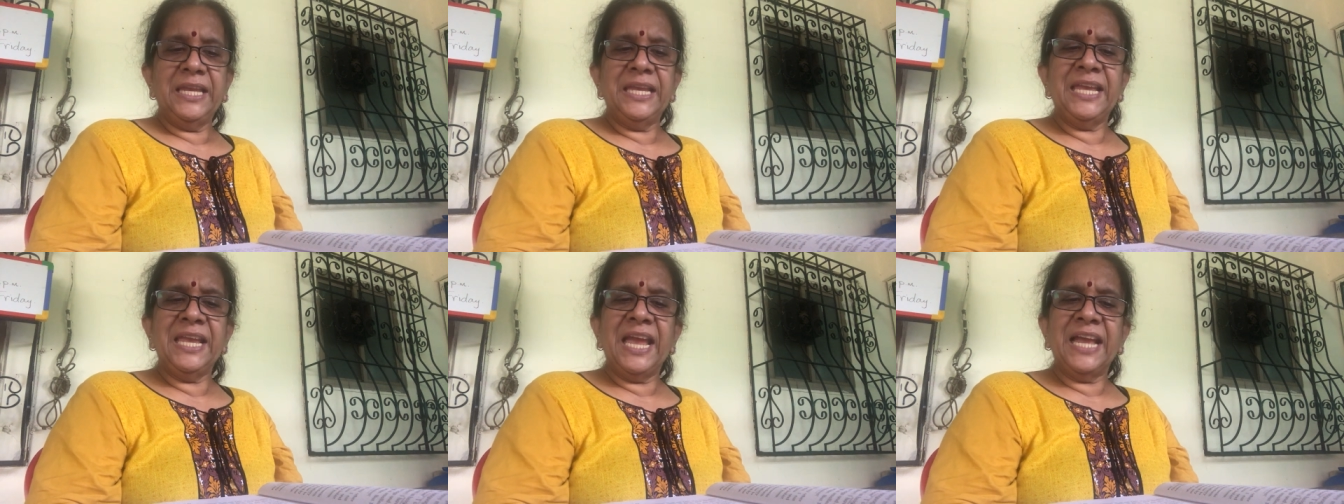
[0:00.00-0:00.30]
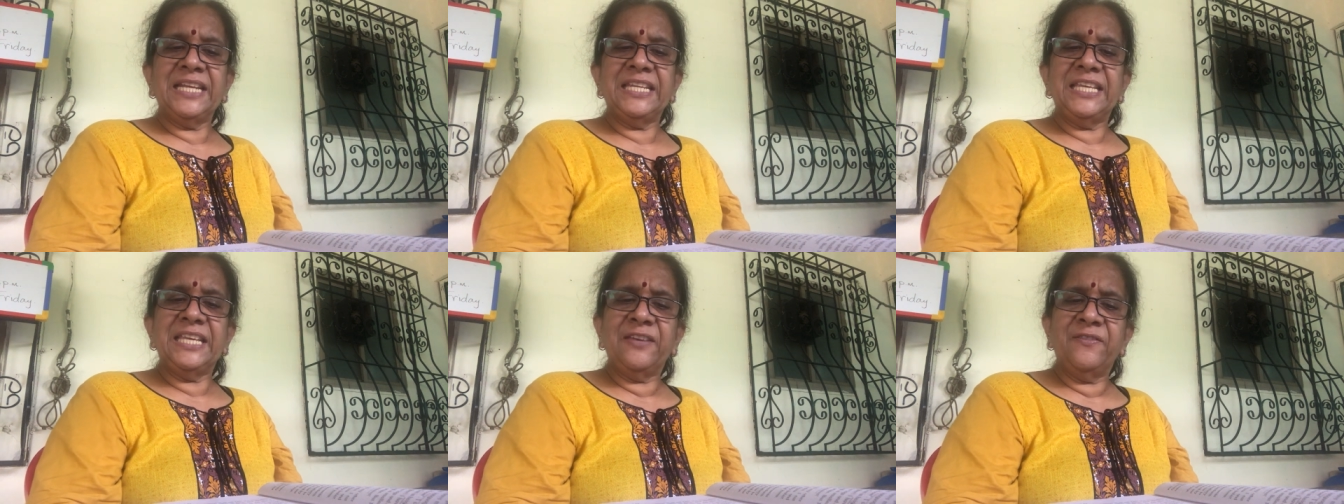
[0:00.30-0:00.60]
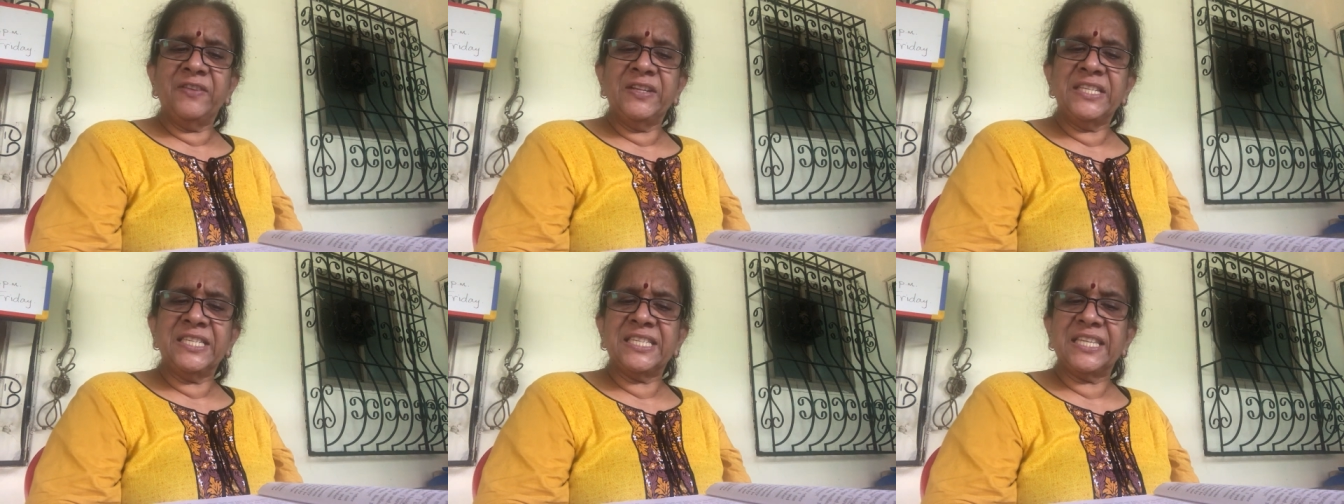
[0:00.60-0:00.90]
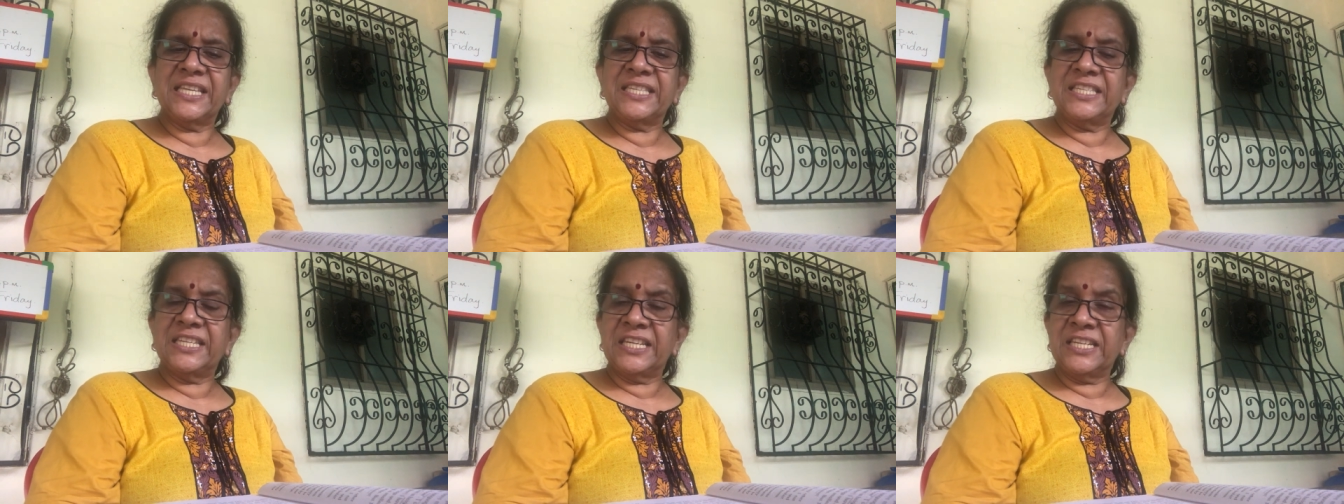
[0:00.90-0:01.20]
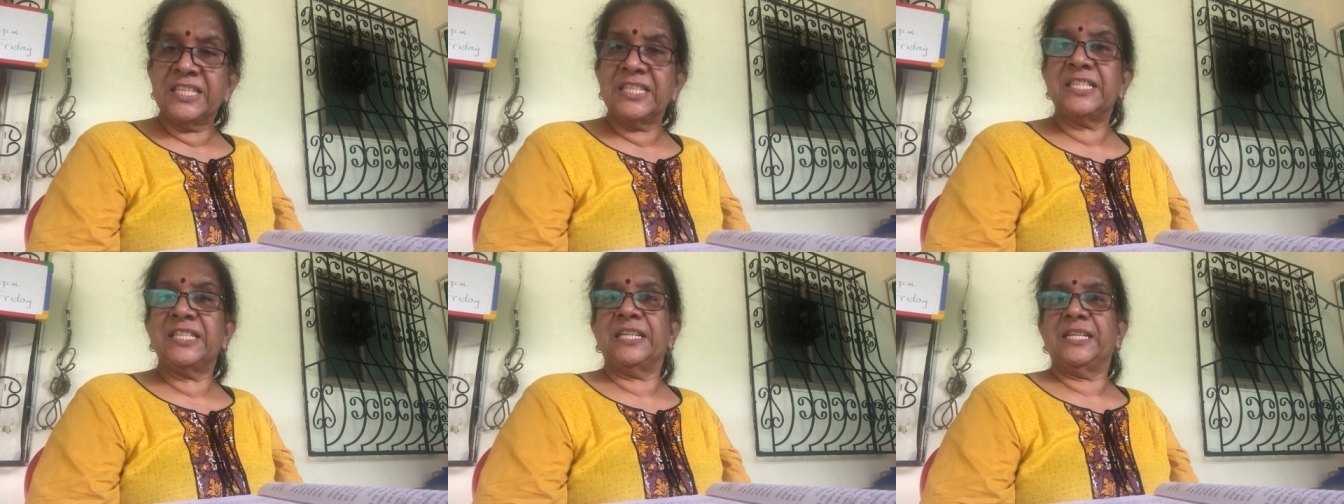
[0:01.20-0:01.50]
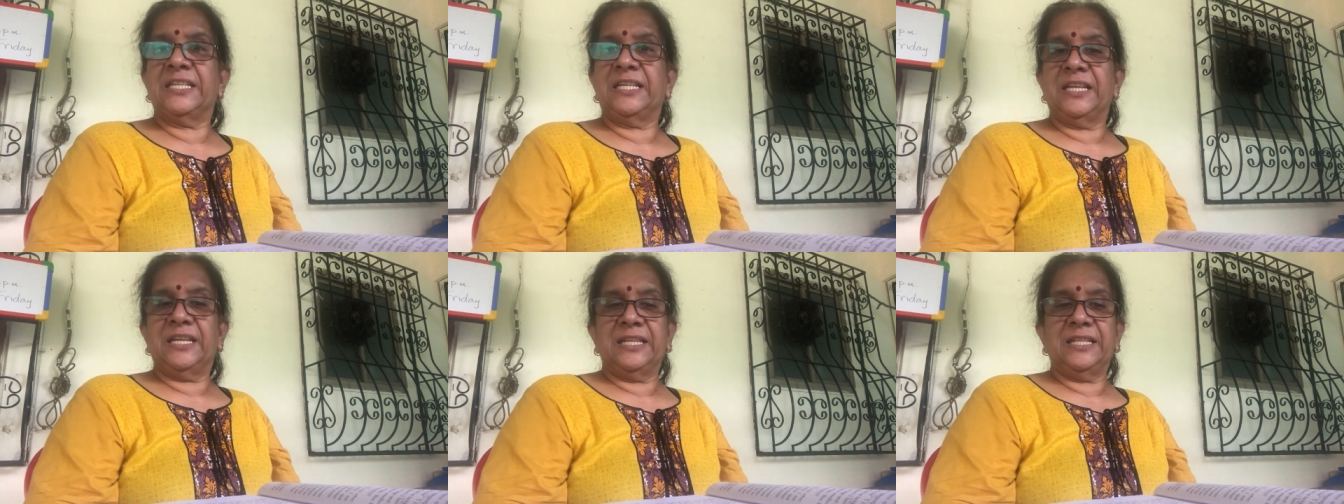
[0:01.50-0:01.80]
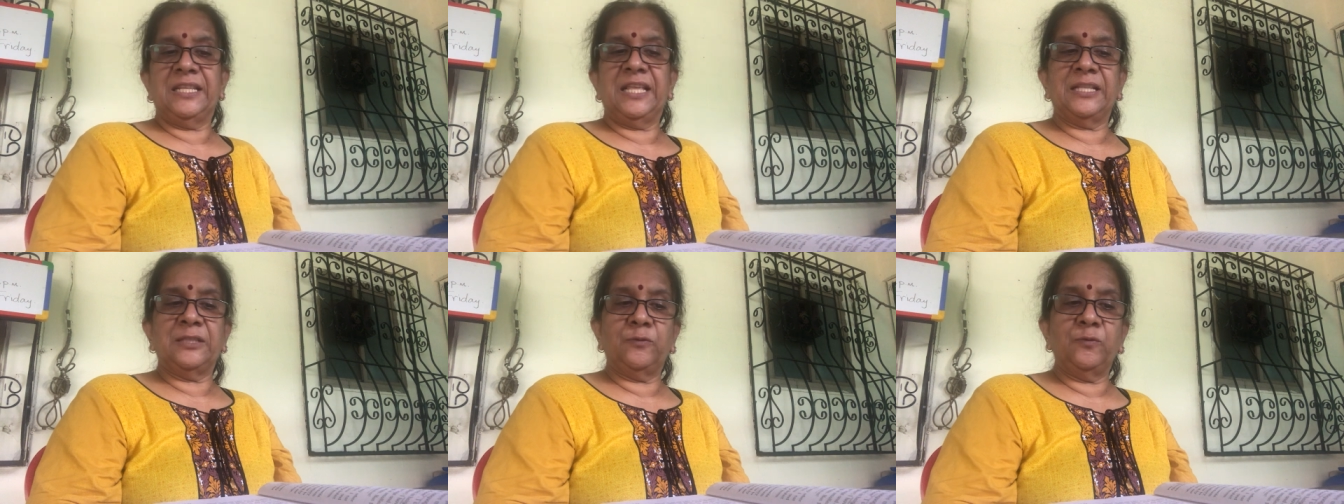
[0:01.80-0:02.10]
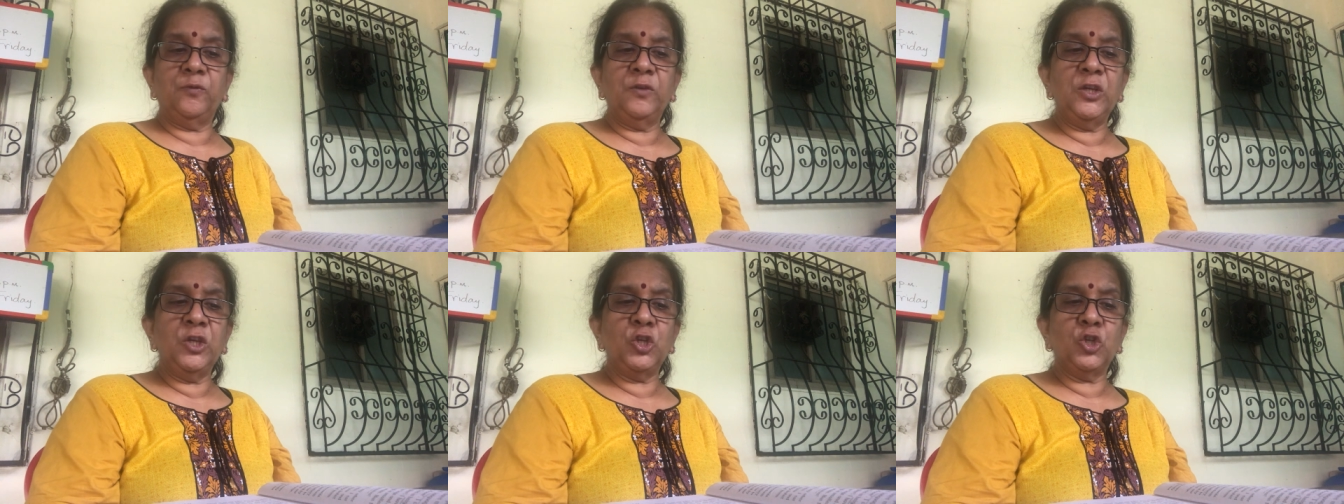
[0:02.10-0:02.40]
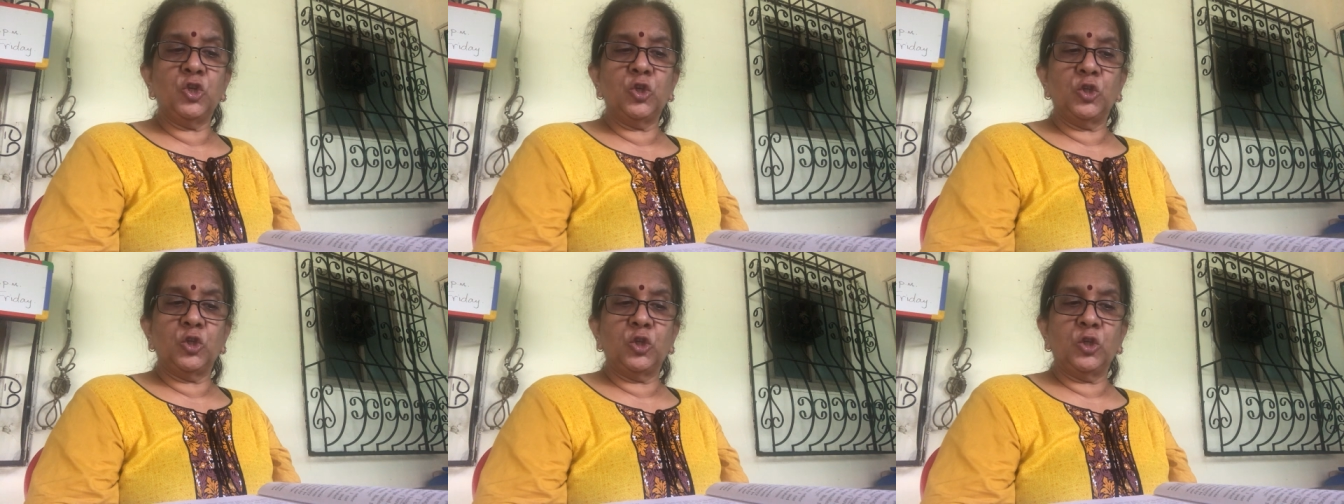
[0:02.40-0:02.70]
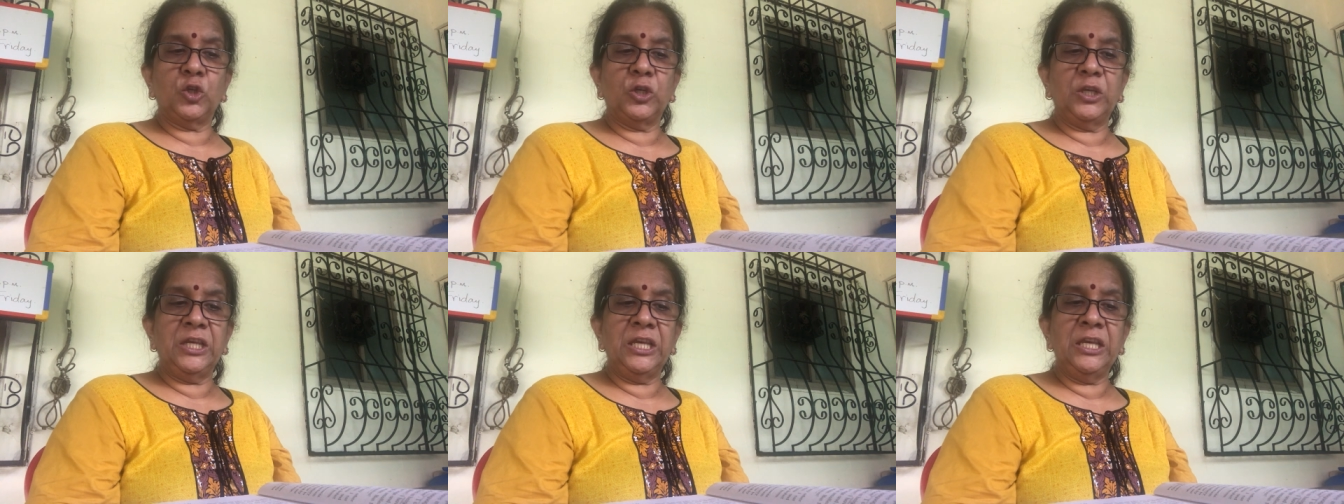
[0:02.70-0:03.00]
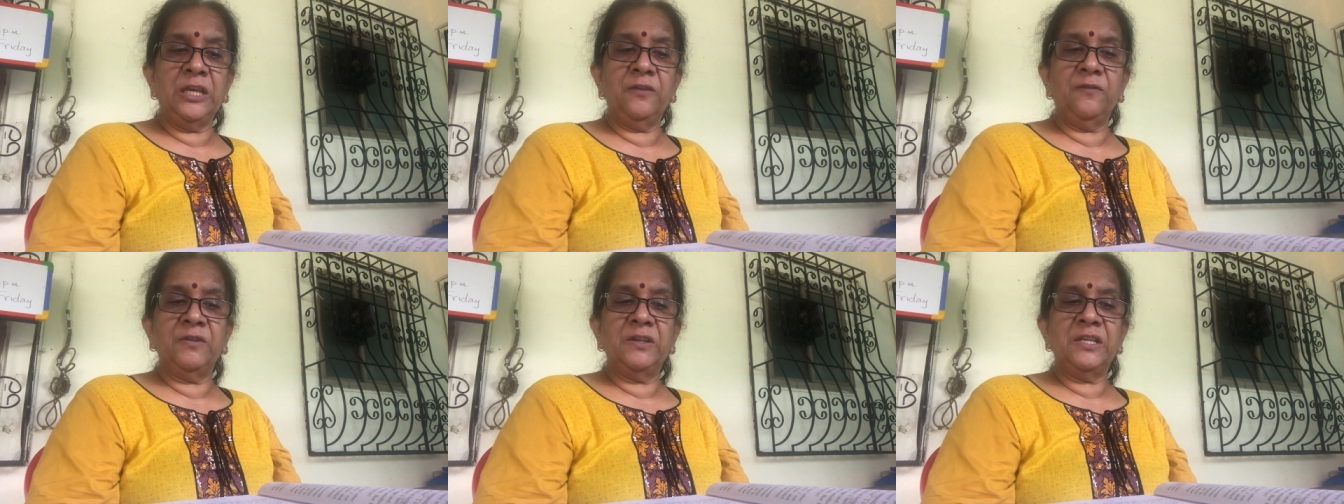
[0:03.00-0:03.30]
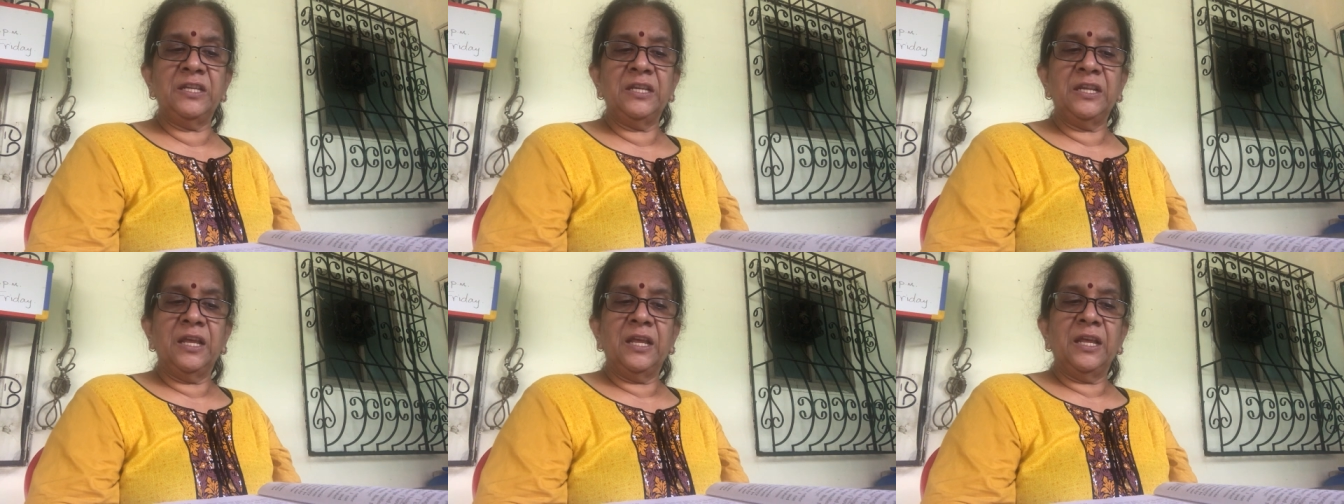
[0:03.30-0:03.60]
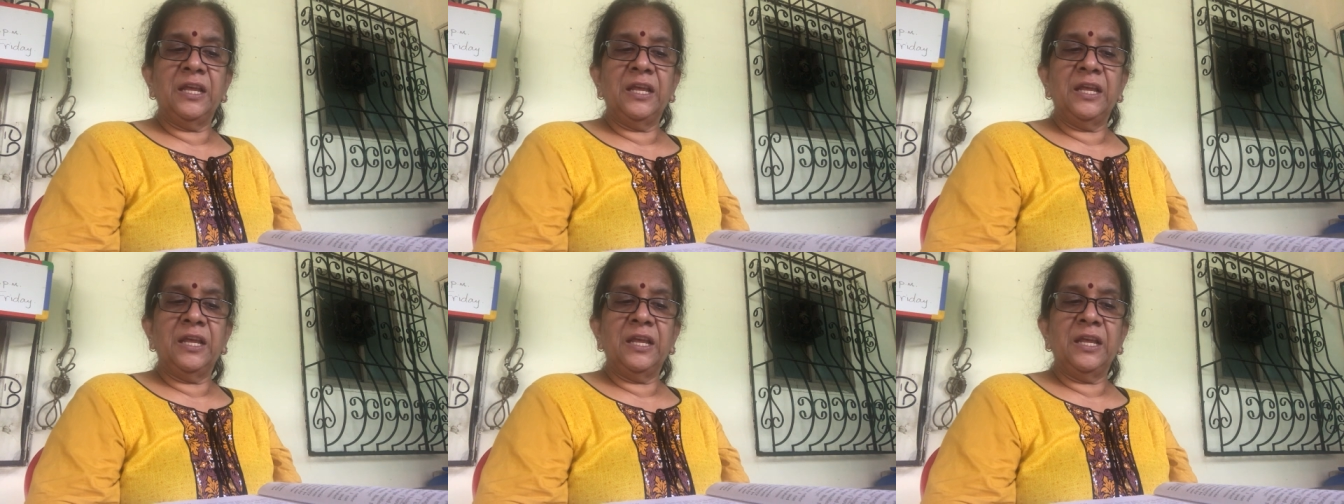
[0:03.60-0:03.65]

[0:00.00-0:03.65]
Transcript: He had even suggested that we should even